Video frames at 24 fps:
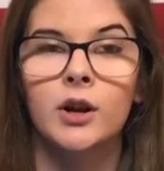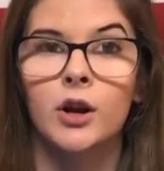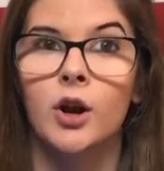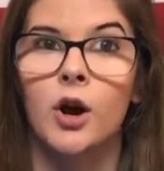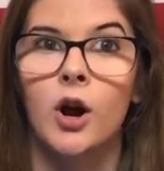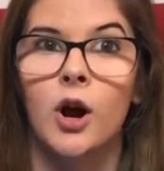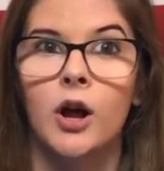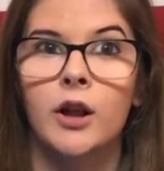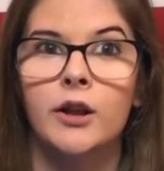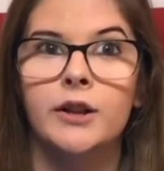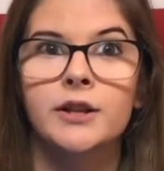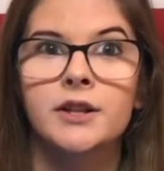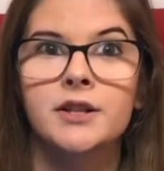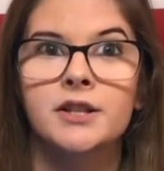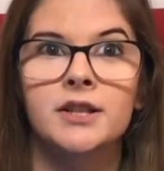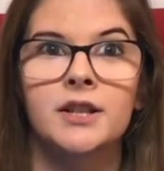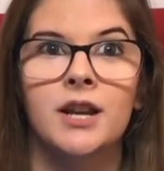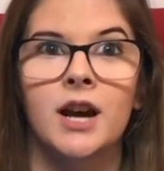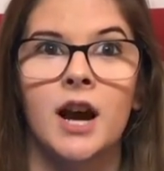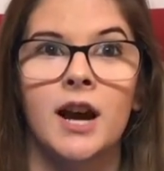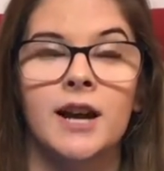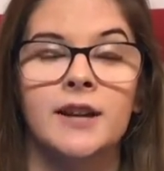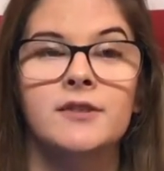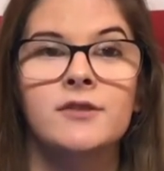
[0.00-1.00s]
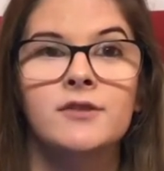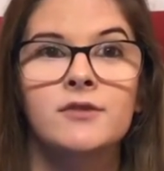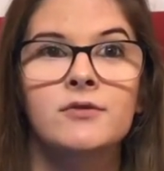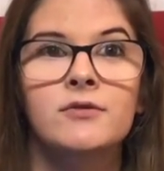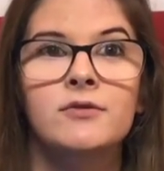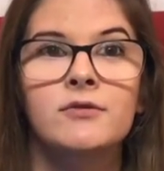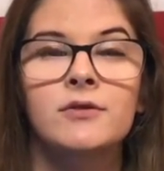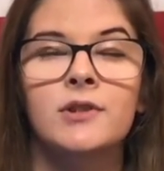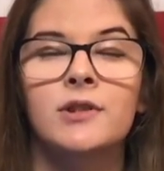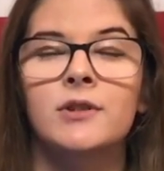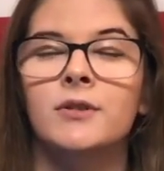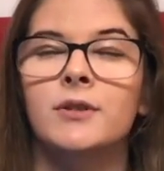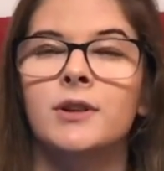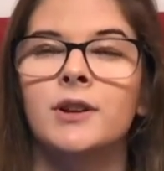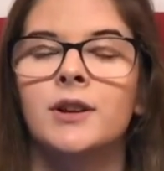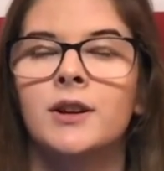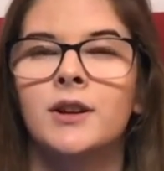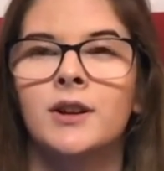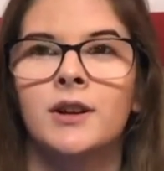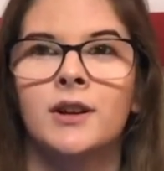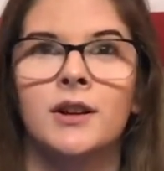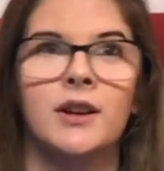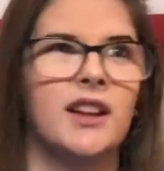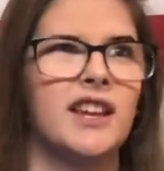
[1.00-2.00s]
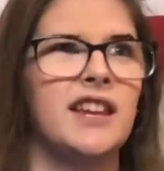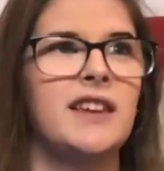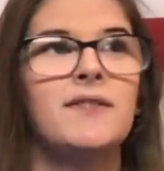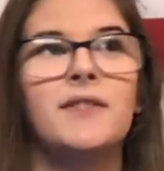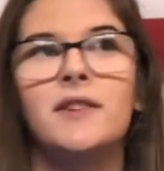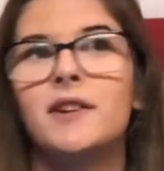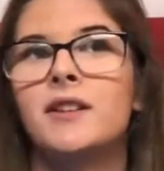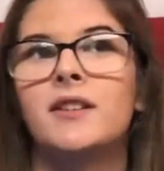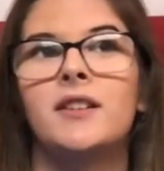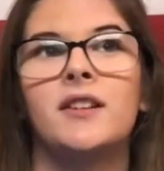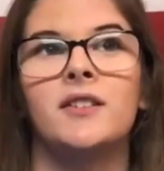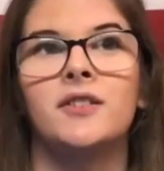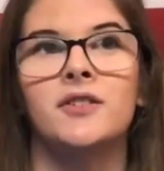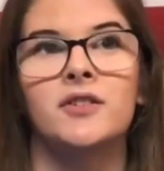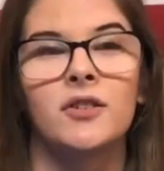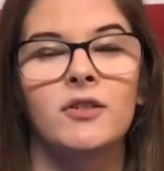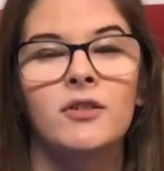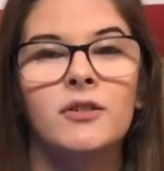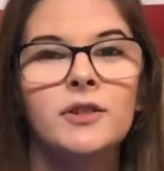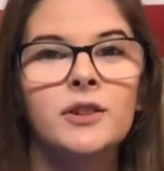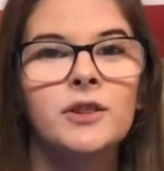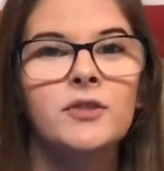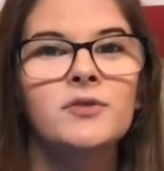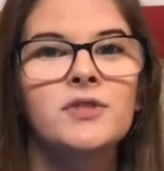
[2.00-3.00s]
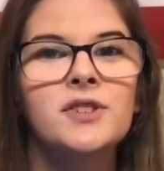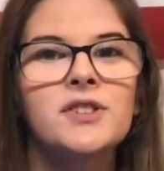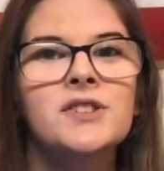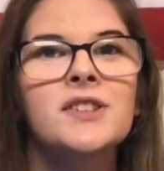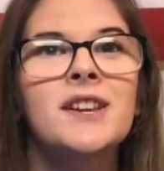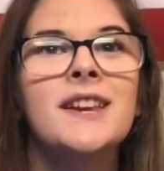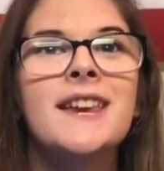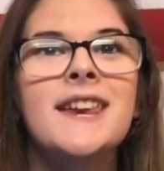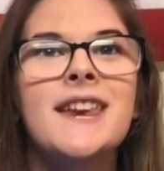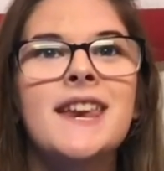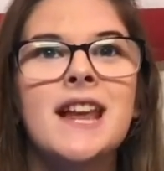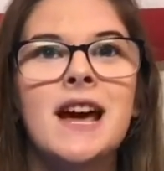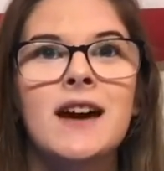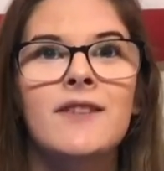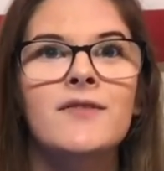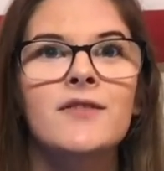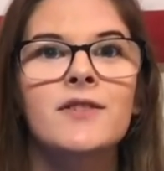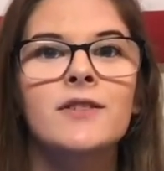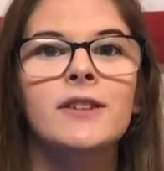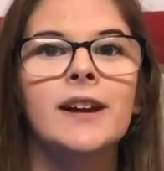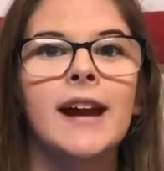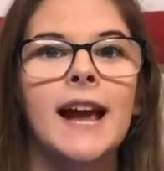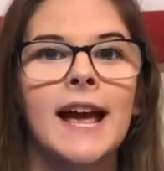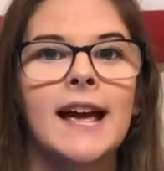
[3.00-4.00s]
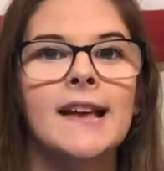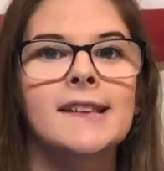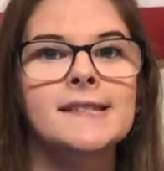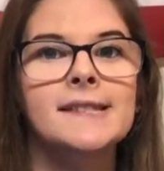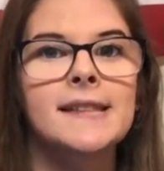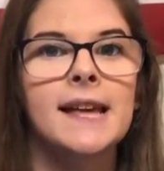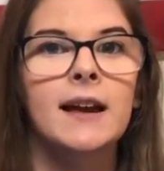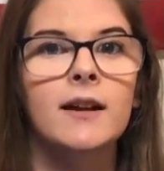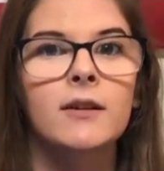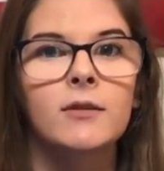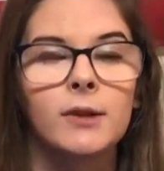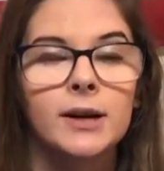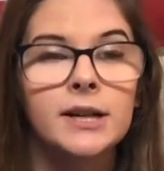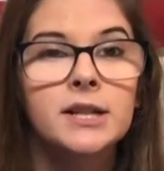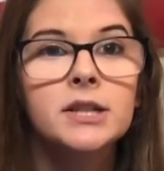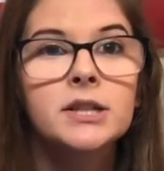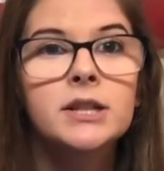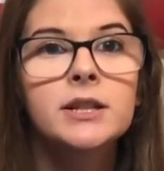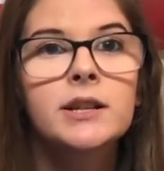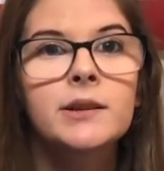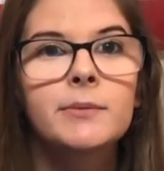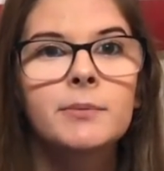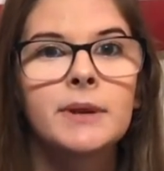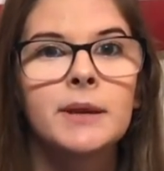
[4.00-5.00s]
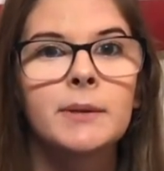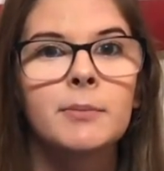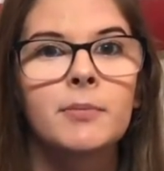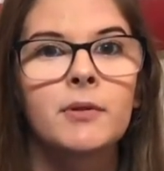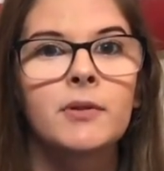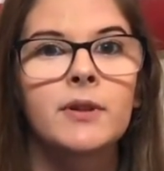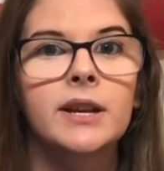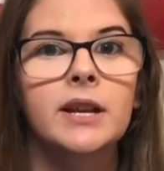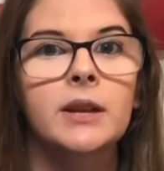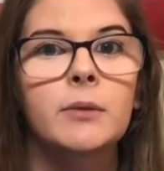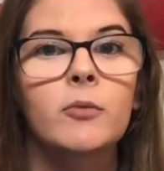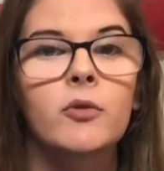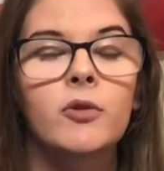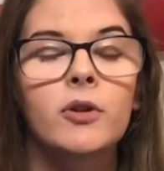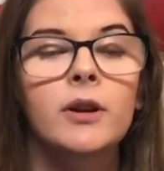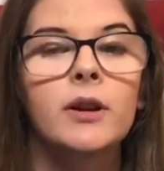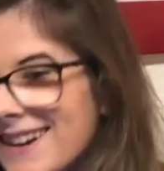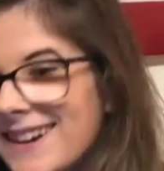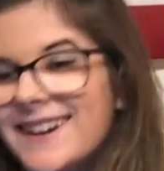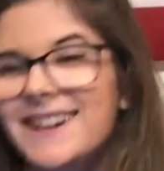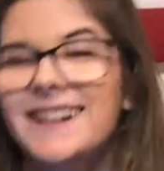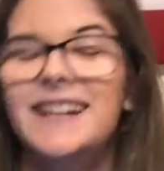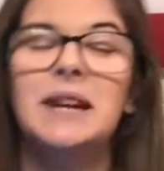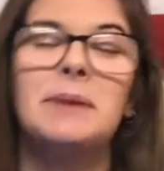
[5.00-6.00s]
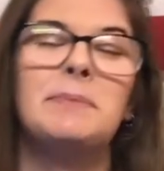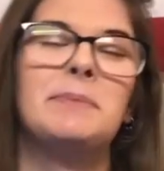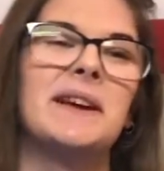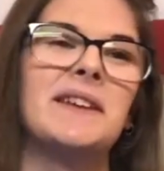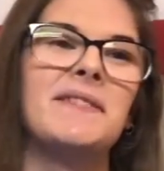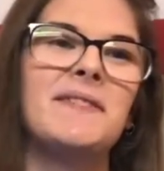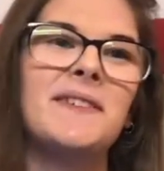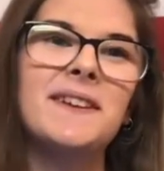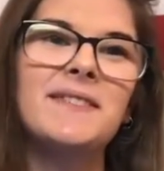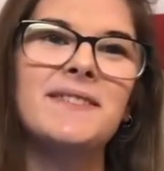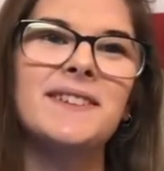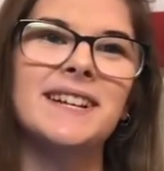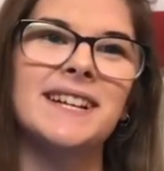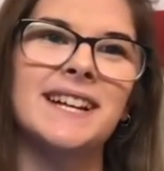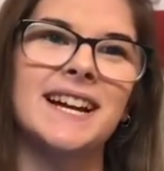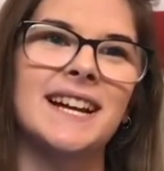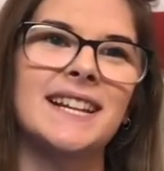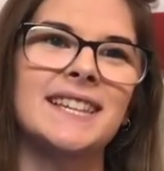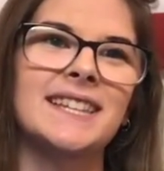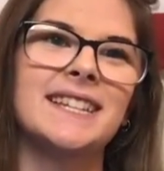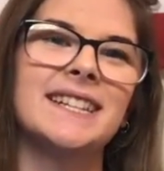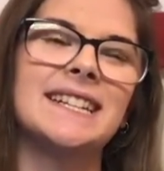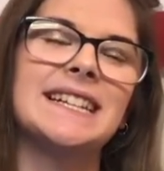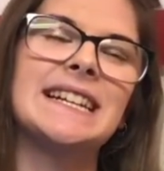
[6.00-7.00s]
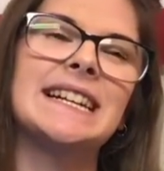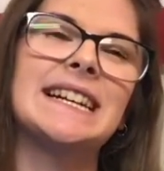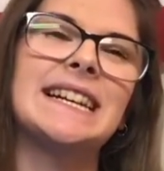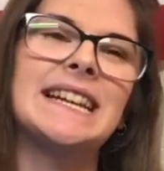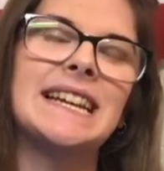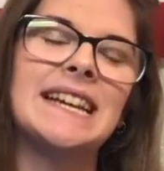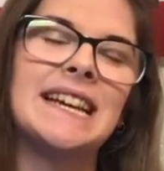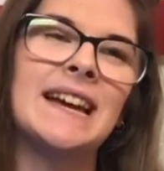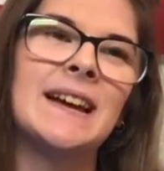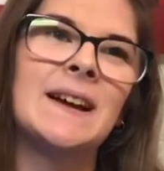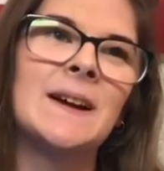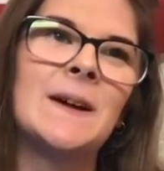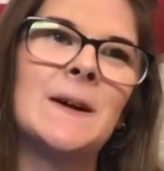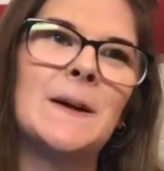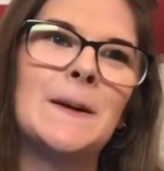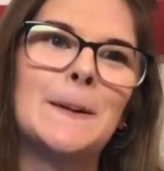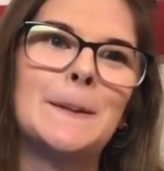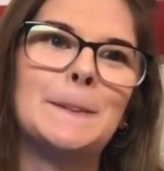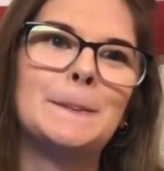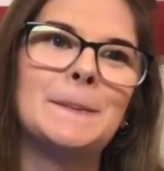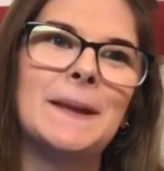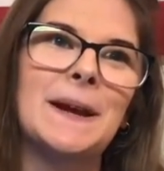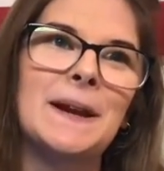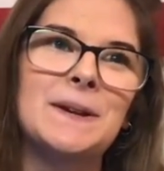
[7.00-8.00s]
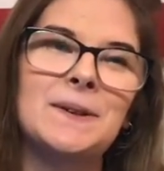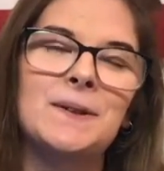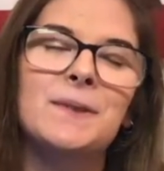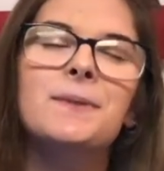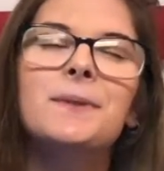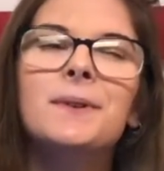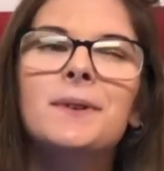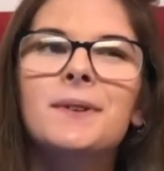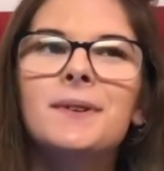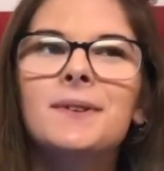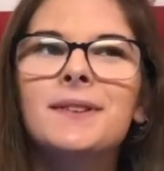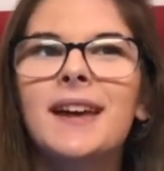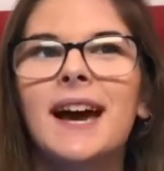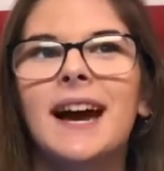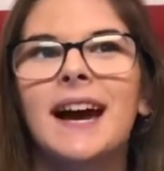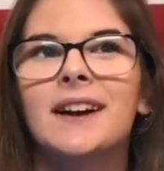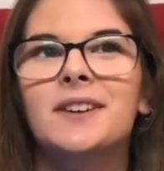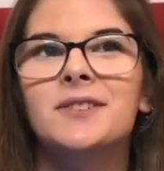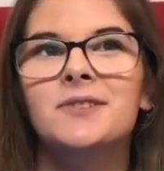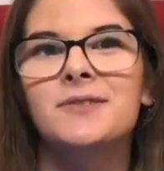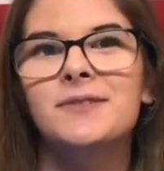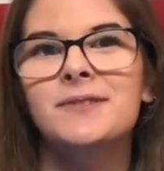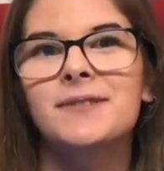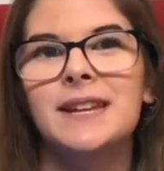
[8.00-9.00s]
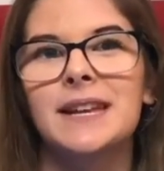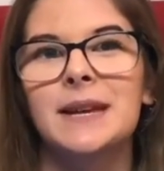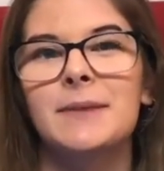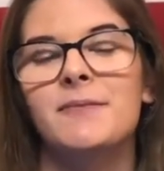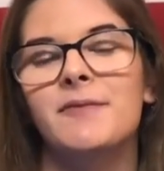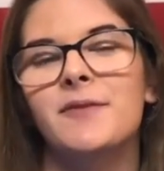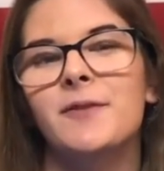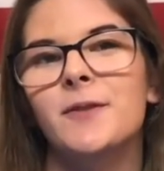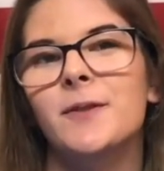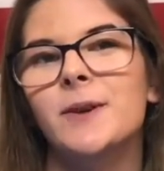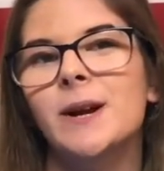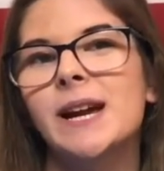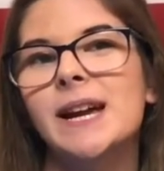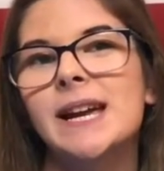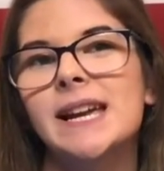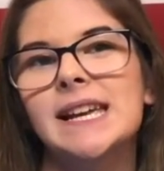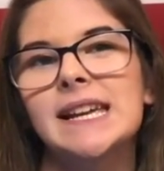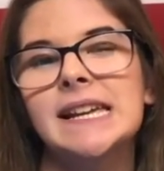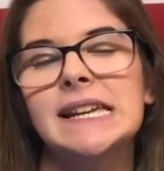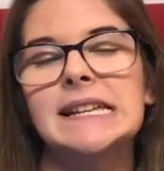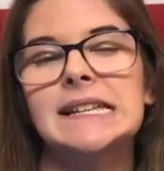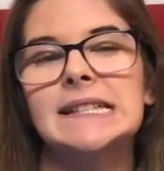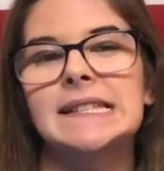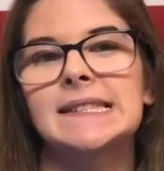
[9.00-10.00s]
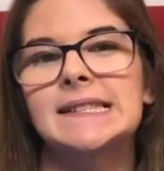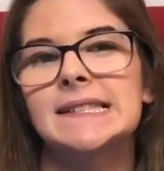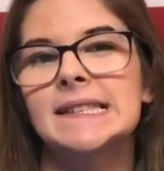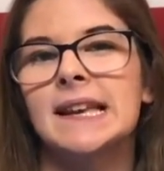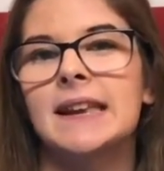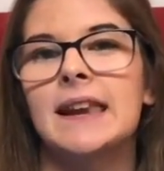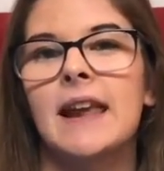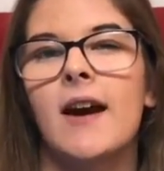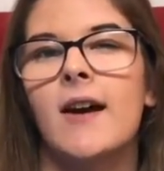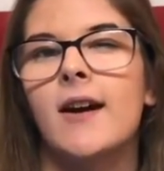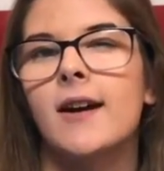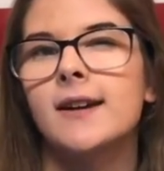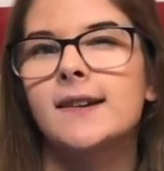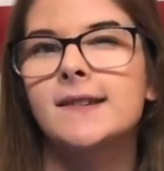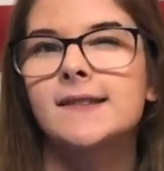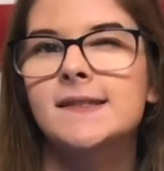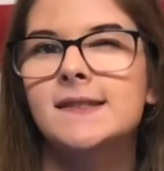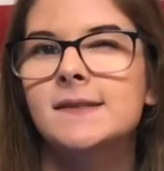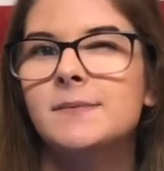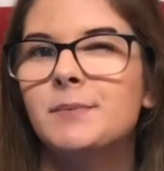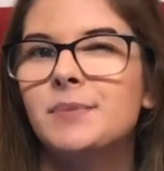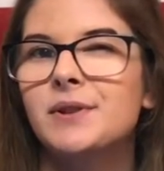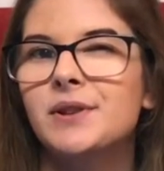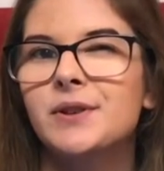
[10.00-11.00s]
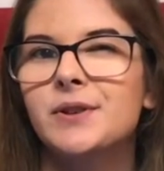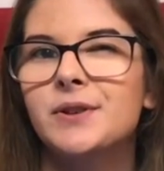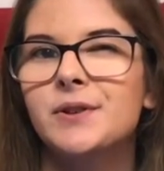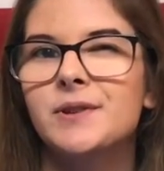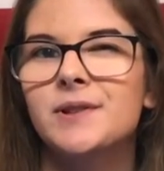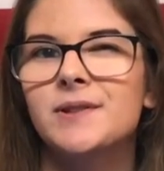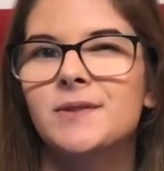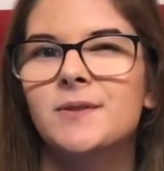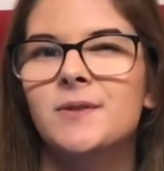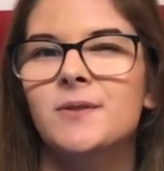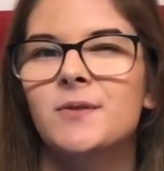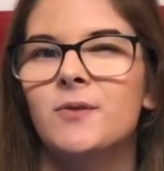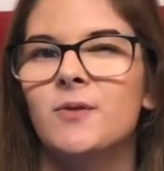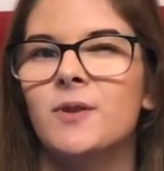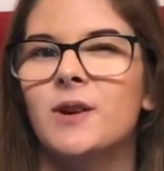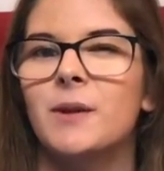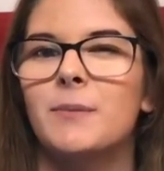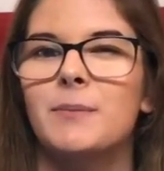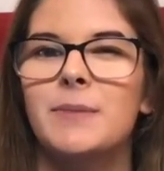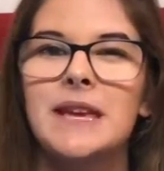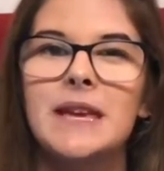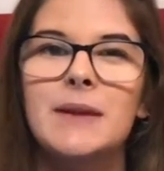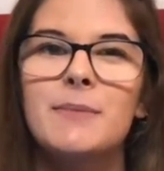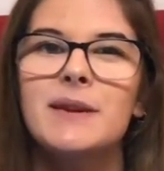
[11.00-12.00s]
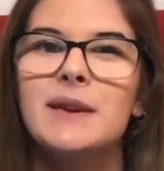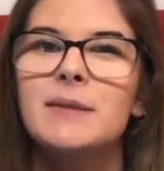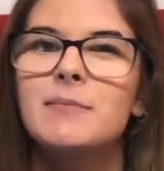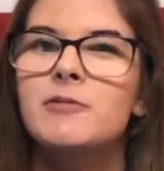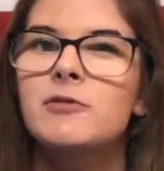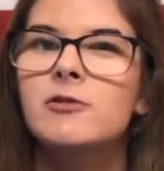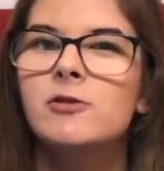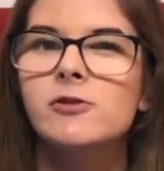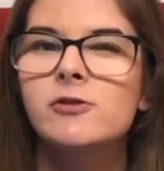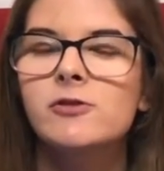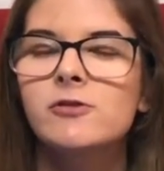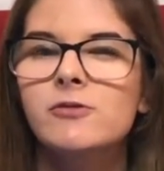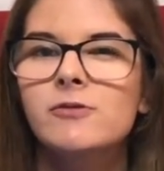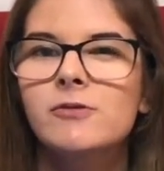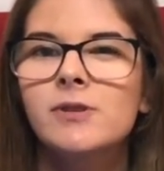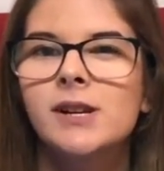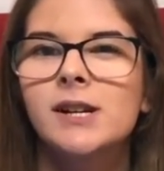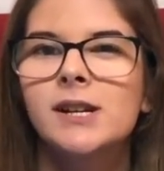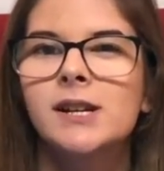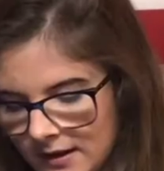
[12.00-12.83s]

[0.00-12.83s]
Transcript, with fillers: in college in high school or even an adult, you just never ask that question to people anymore. My favorite color, um, I don't know the actual name for it. It's an ice blue or a baby blue.